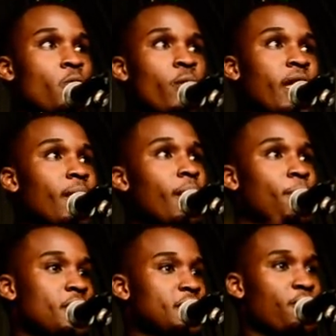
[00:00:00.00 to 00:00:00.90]
we came up
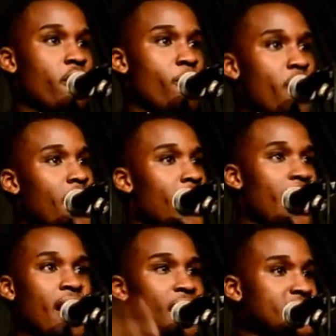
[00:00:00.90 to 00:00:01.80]
with this forum where
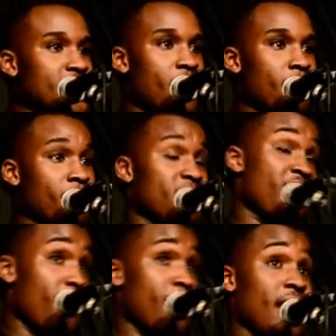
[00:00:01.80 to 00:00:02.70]
young guys come, they
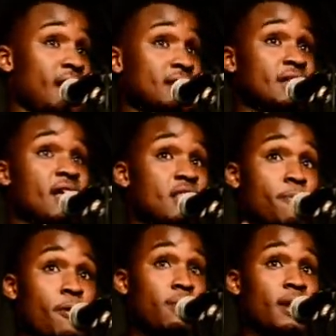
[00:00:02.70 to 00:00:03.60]
verbalize the
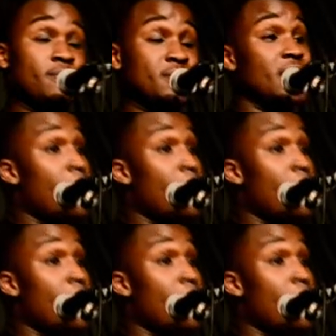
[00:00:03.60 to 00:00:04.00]
problems,